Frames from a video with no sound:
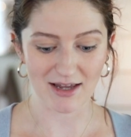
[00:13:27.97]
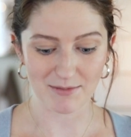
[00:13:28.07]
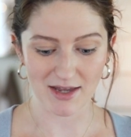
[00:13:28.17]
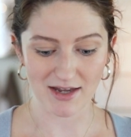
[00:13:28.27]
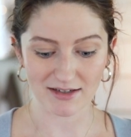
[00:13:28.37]
I
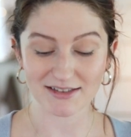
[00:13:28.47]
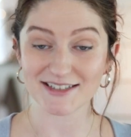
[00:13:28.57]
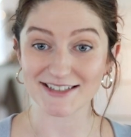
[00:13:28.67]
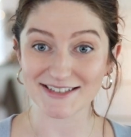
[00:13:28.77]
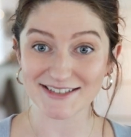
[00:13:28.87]
made a
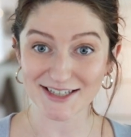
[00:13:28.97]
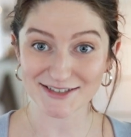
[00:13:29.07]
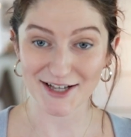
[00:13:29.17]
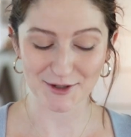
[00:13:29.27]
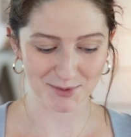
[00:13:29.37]

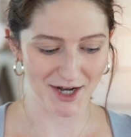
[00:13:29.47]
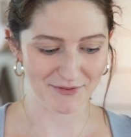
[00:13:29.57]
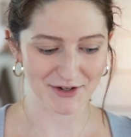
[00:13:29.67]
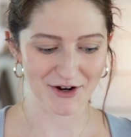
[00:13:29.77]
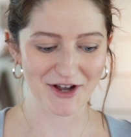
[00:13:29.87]
$66
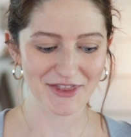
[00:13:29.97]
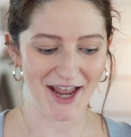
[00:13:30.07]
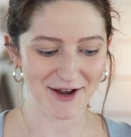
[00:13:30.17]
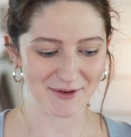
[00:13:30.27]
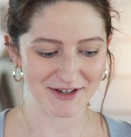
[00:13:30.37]
profit on
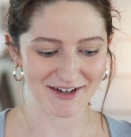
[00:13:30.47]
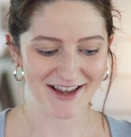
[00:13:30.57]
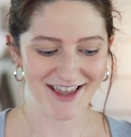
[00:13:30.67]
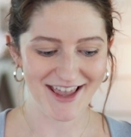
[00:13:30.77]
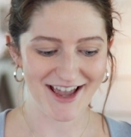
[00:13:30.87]
that one.
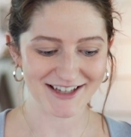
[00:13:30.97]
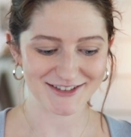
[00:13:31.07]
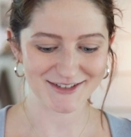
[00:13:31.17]
And